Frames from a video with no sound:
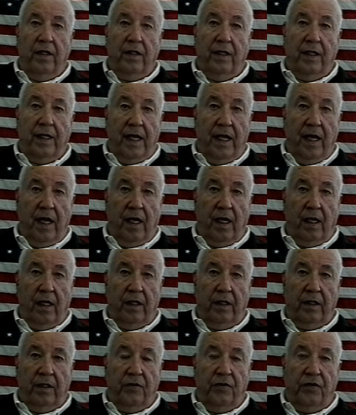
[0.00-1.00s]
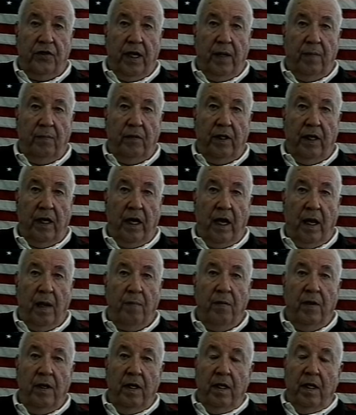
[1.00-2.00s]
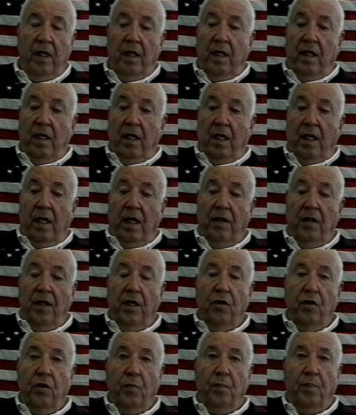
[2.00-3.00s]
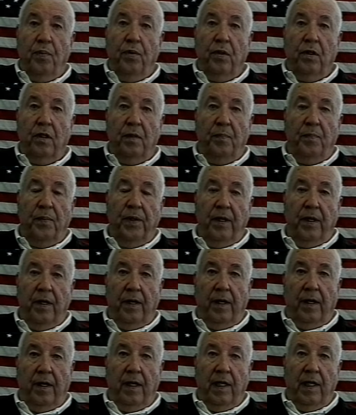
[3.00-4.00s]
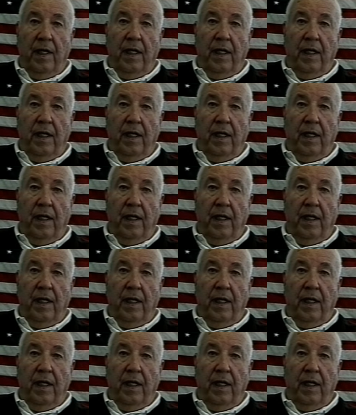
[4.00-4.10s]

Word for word: to the handle at the same time, and then you pull the pin,